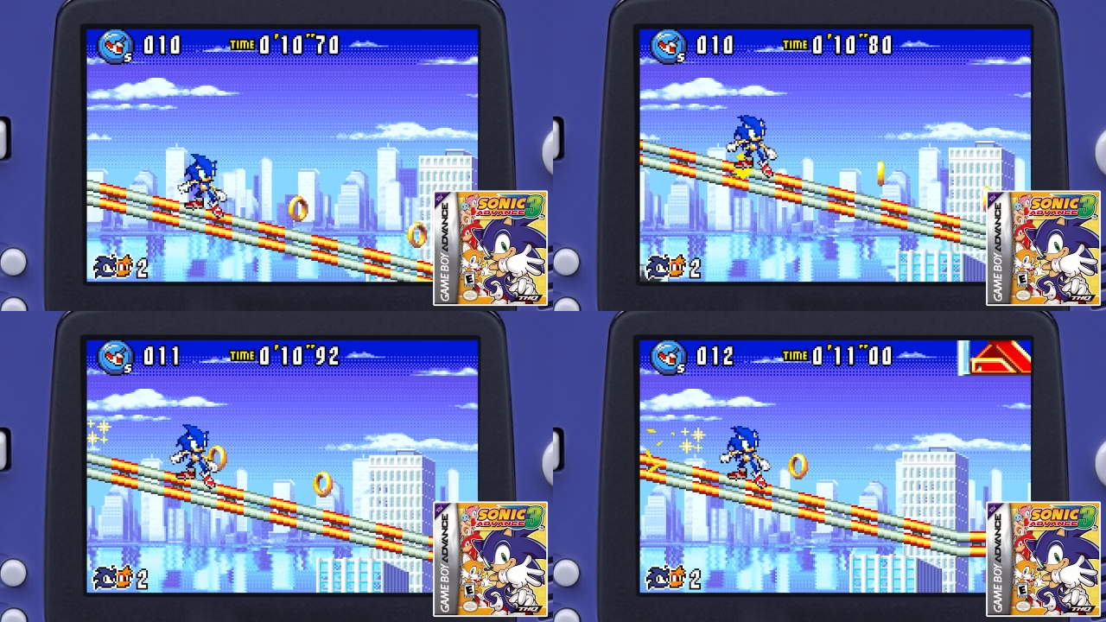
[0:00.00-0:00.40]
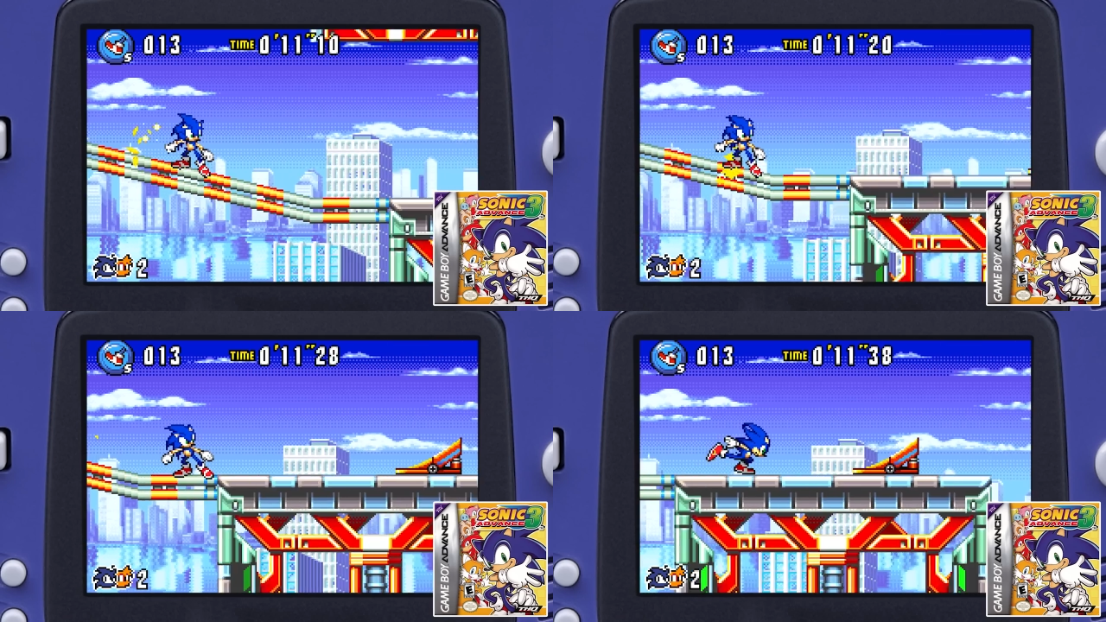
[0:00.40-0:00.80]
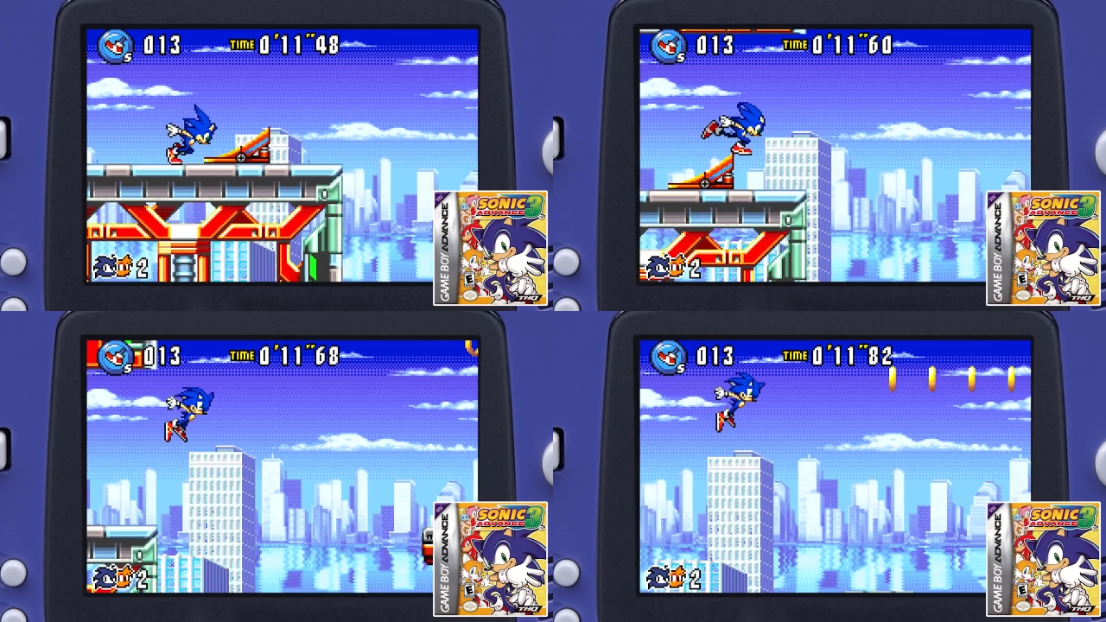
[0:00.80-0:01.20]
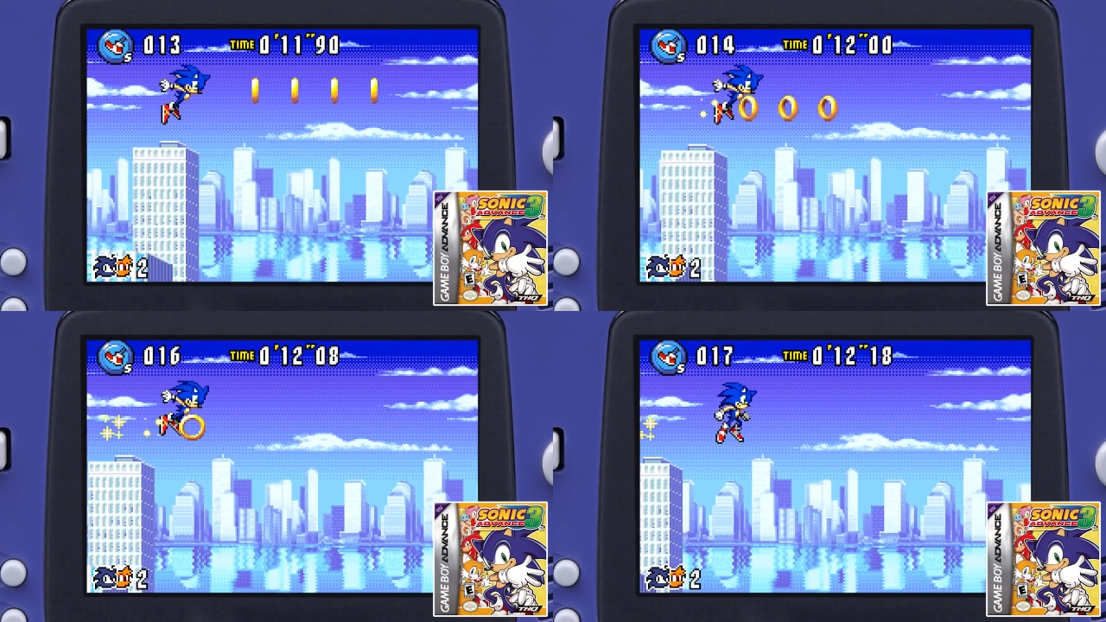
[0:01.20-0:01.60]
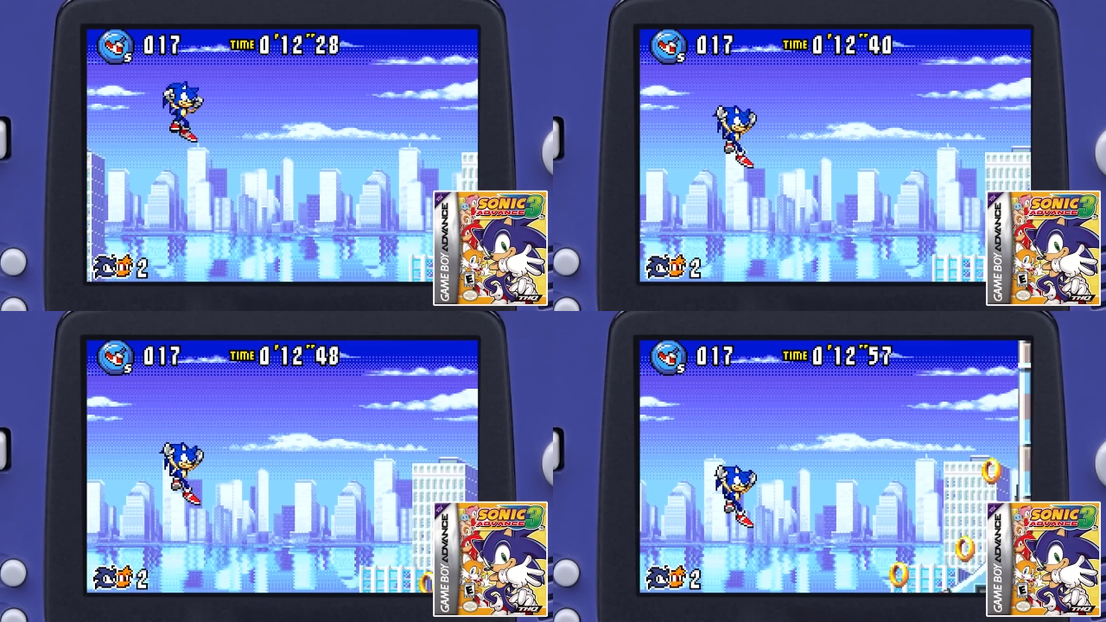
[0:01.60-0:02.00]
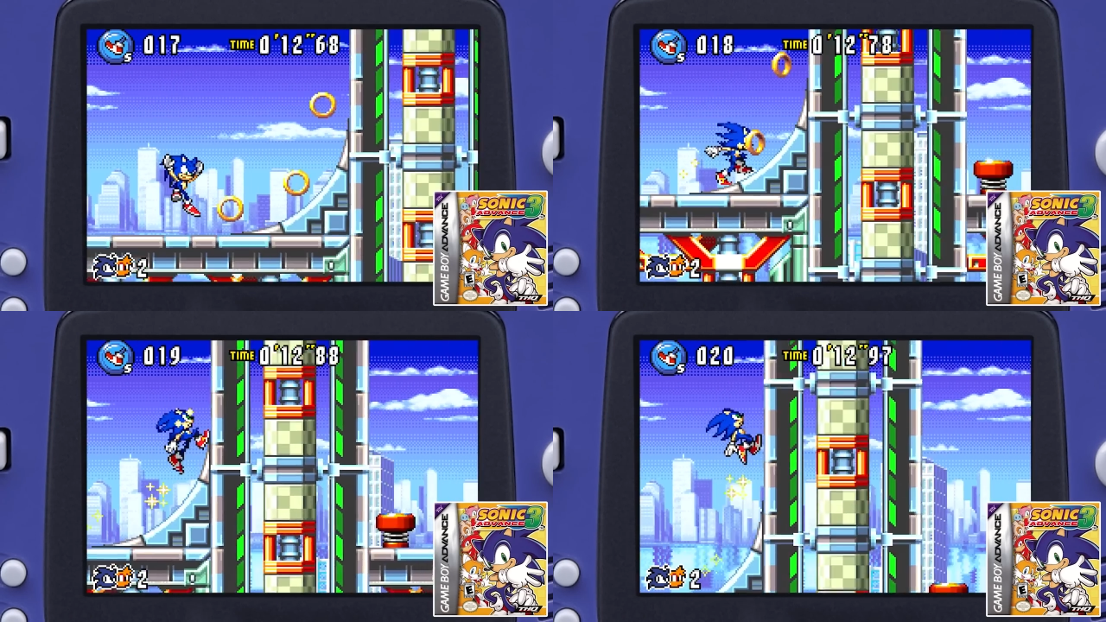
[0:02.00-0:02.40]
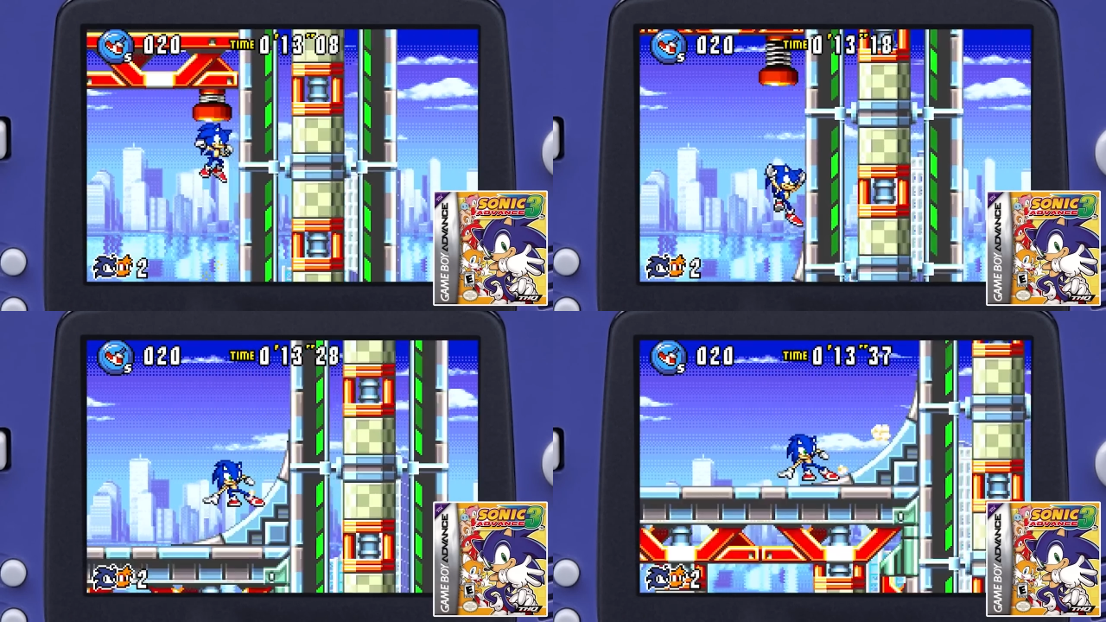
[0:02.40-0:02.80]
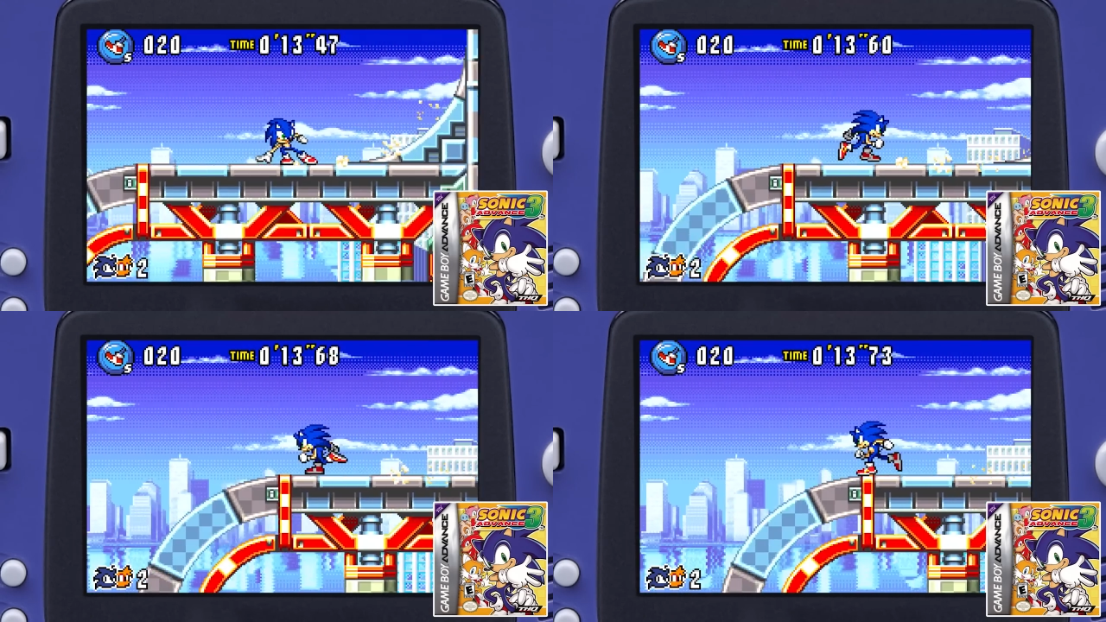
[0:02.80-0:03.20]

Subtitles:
[unreadable: no face in view]